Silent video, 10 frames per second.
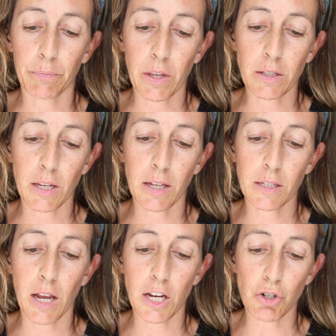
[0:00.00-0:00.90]

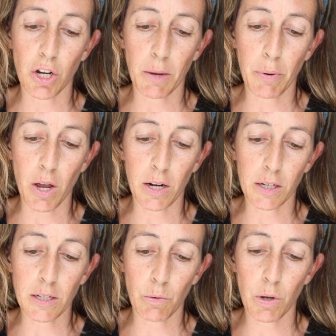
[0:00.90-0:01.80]
intense hydrating
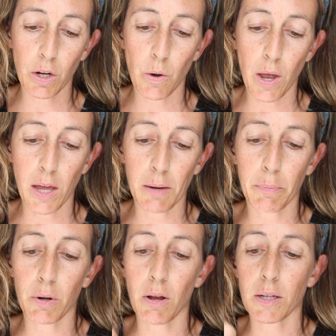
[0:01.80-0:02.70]
products, I want to go ahead and
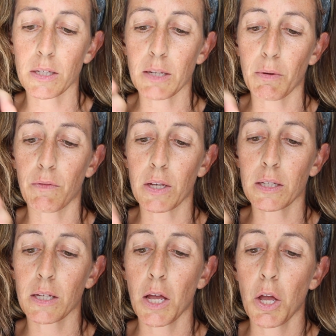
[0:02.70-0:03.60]
put on some of
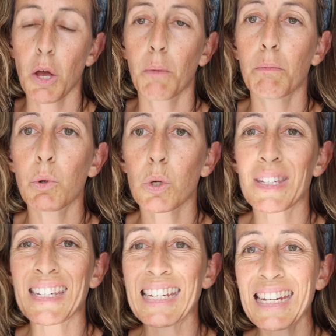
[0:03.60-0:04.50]
this
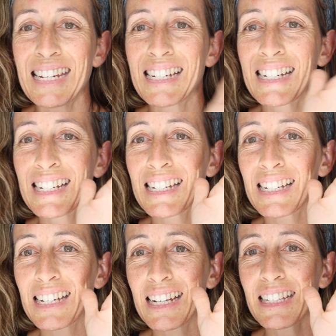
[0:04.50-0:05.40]
Mukti.
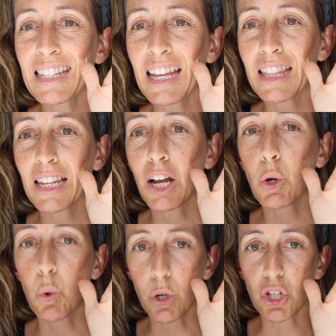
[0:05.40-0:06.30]
Isn't that a
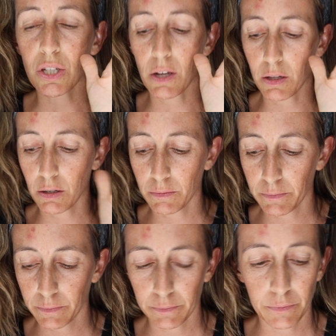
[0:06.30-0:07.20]
gorgeous color?
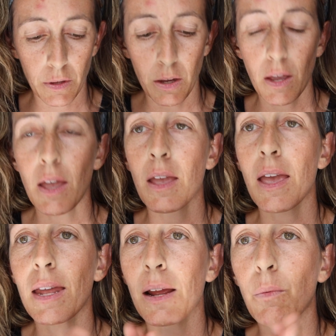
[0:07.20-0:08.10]

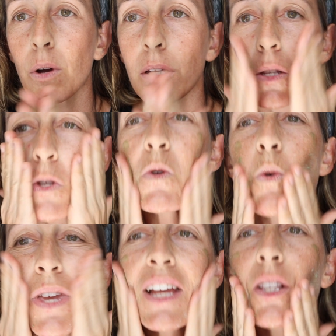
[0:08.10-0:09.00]
And I want
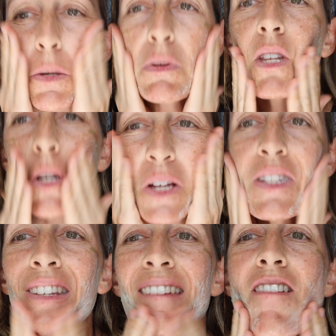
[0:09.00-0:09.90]
to get some of the dead
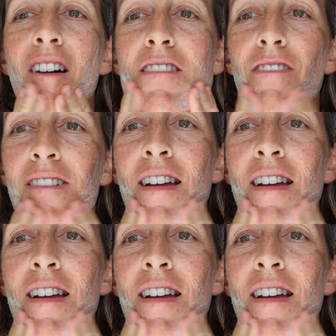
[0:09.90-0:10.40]
skin off.